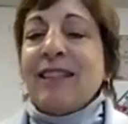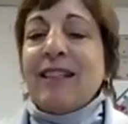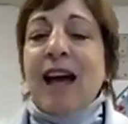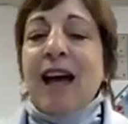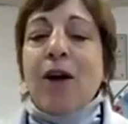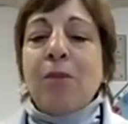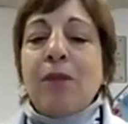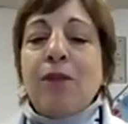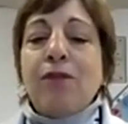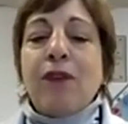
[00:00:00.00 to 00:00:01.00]
I hope that
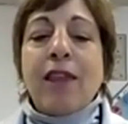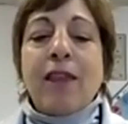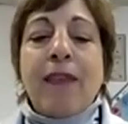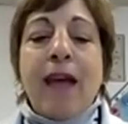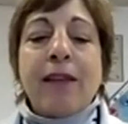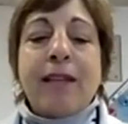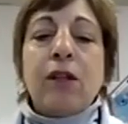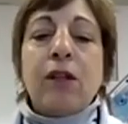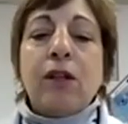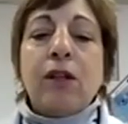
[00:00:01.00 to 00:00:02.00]
you find that that's
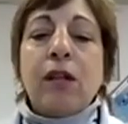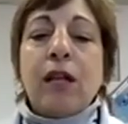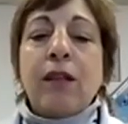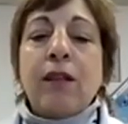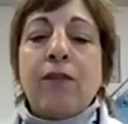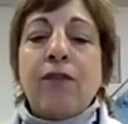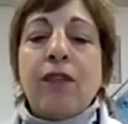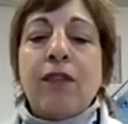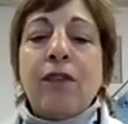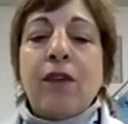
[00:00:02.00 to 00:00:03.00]
helpful. We could look at
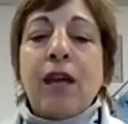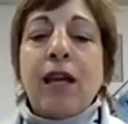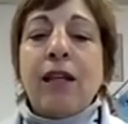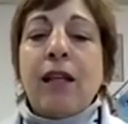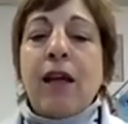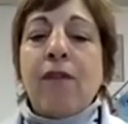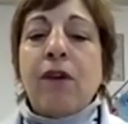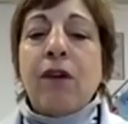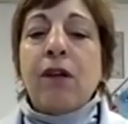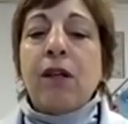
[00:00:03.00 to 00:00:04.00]
the 5th grade
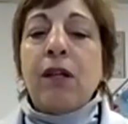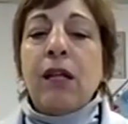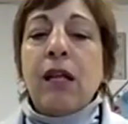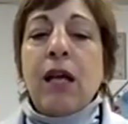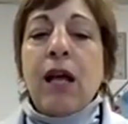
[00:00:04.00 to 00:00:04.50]
level,